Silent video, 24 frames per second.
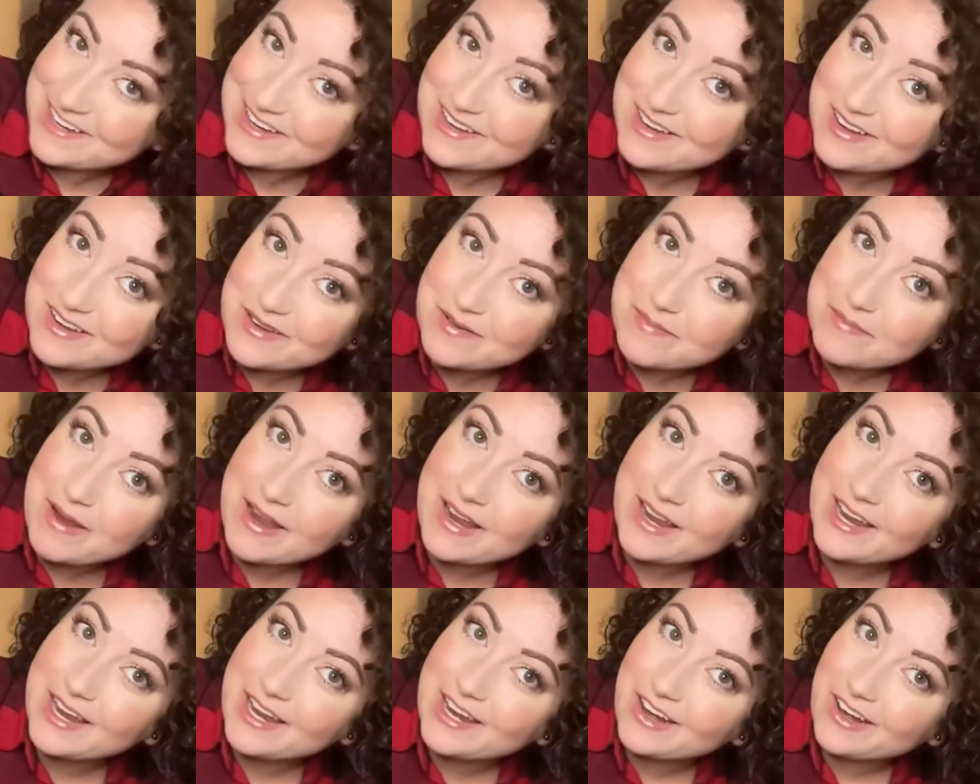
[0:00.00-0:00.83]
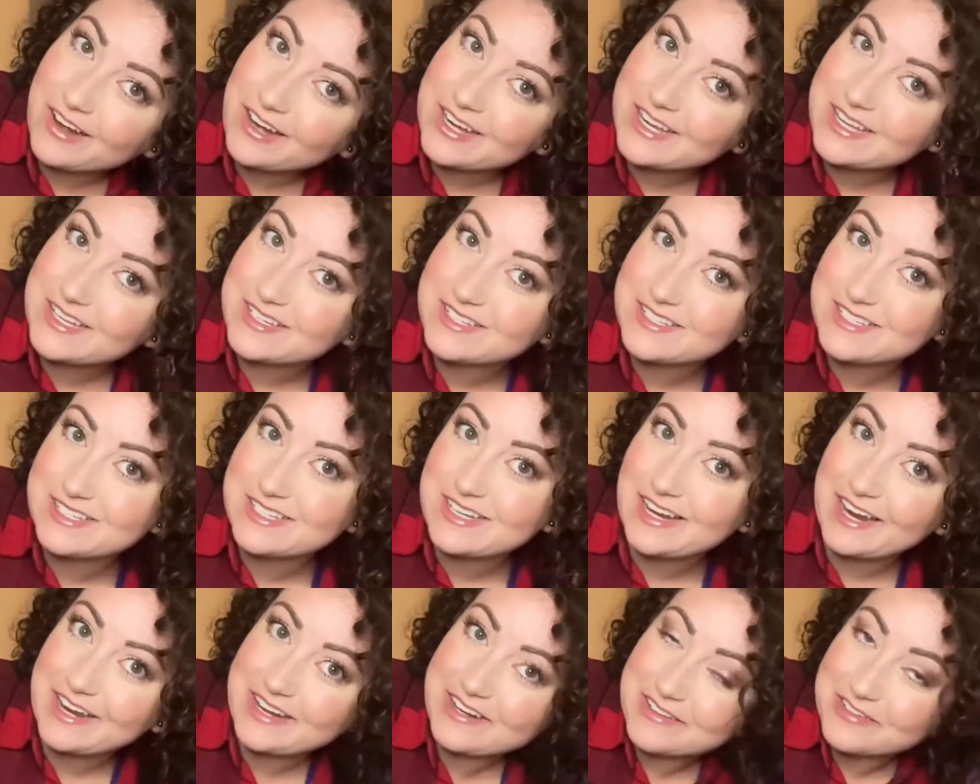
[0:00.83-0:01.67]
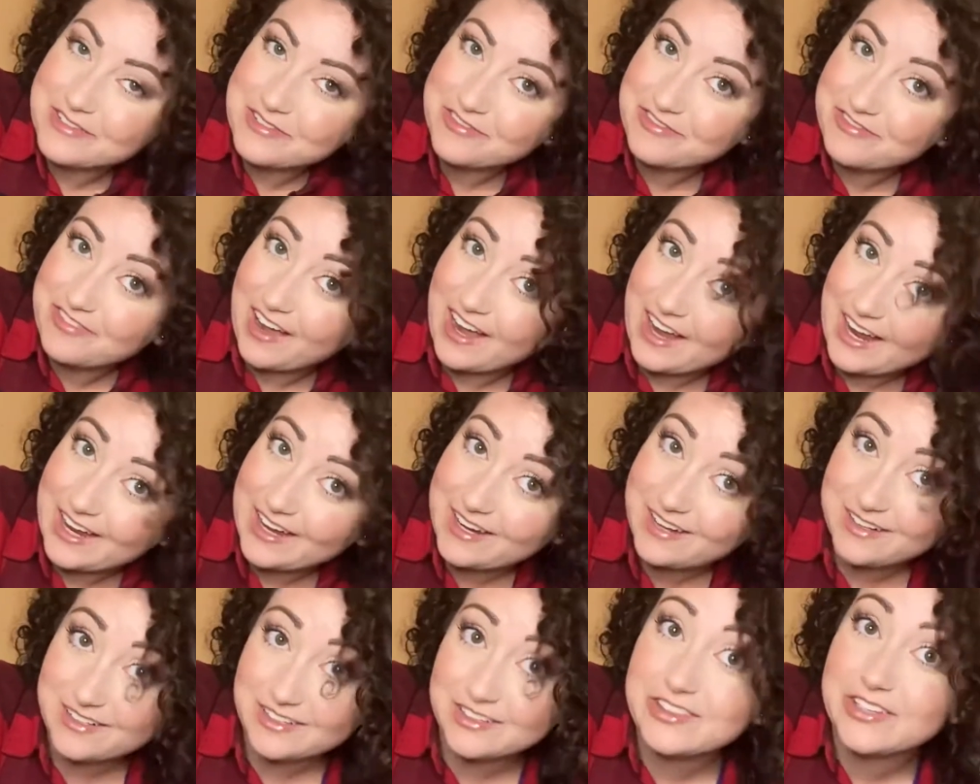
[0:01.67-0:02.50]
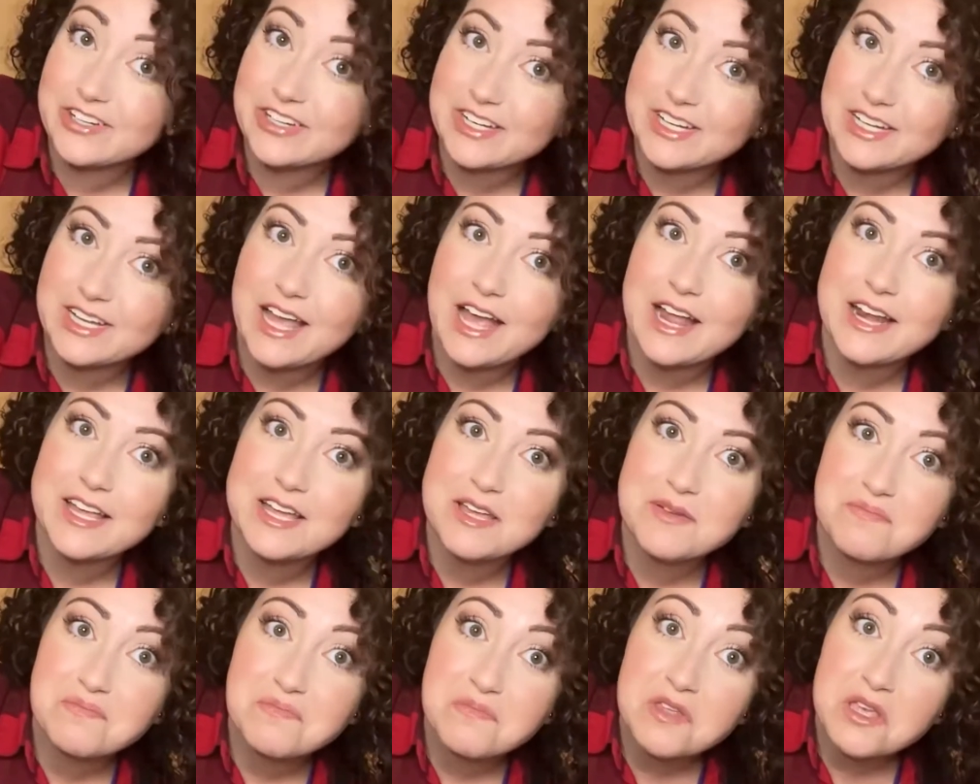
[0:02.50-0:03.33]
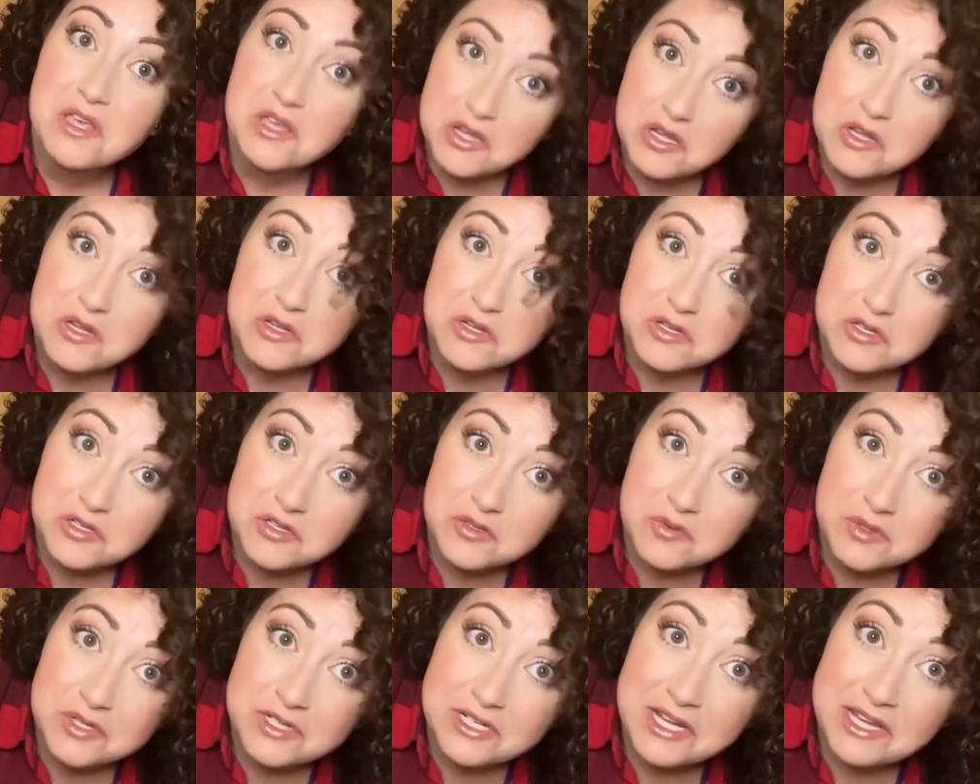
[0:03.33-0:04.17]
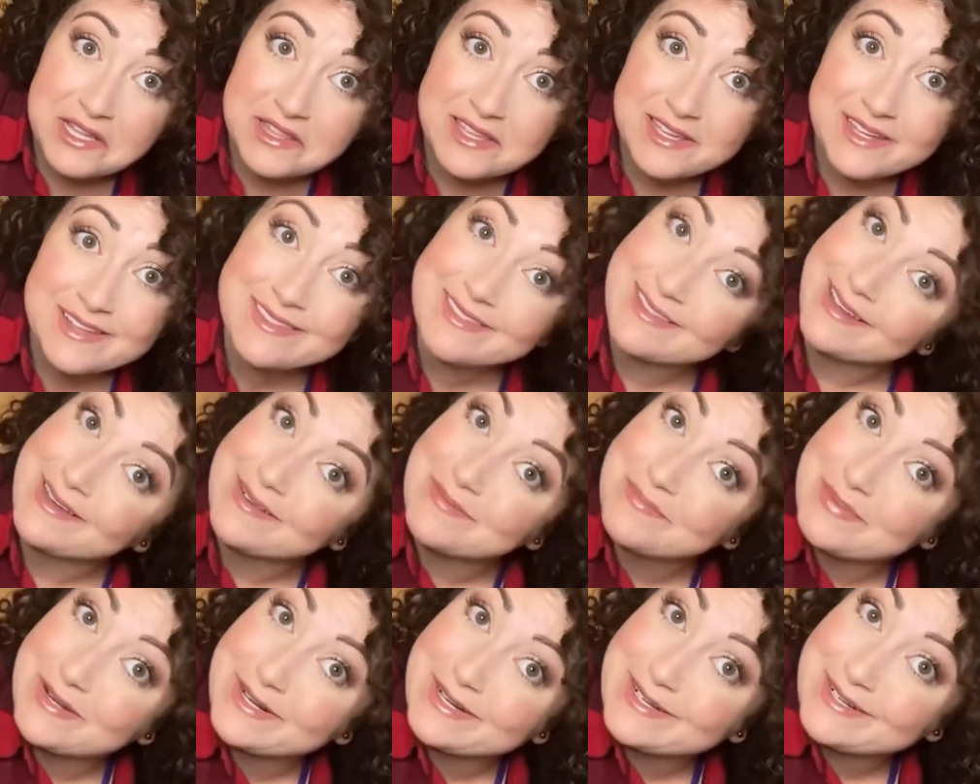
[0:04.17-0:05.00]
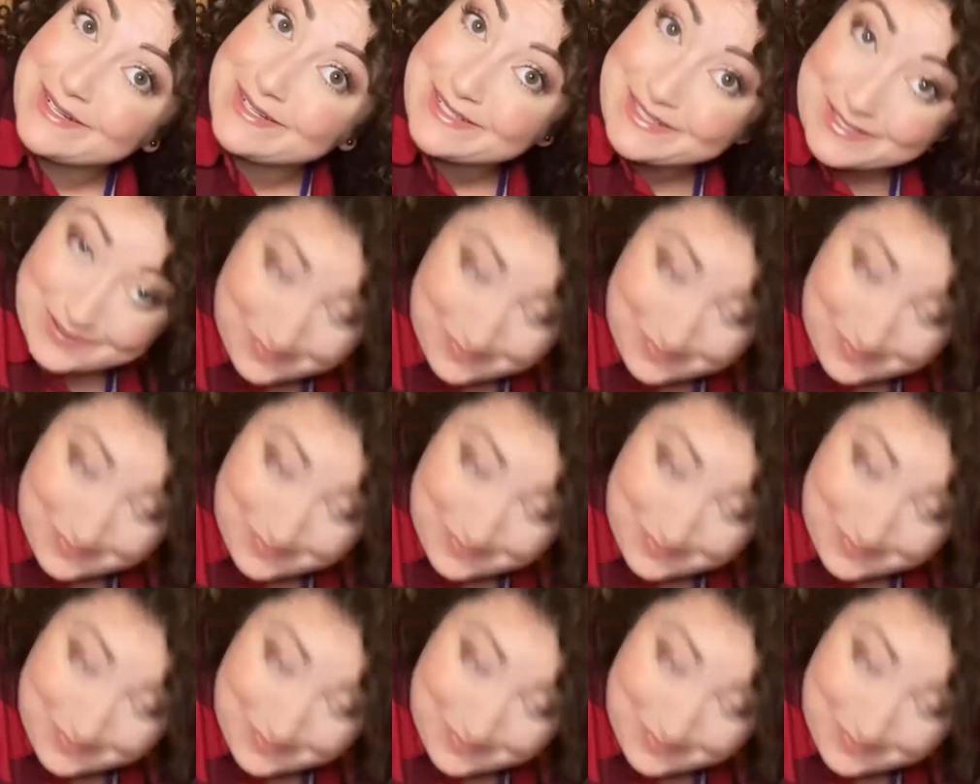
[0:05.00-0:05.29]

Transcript: my hair is kind of fine looking at it. You would not think that, but it is.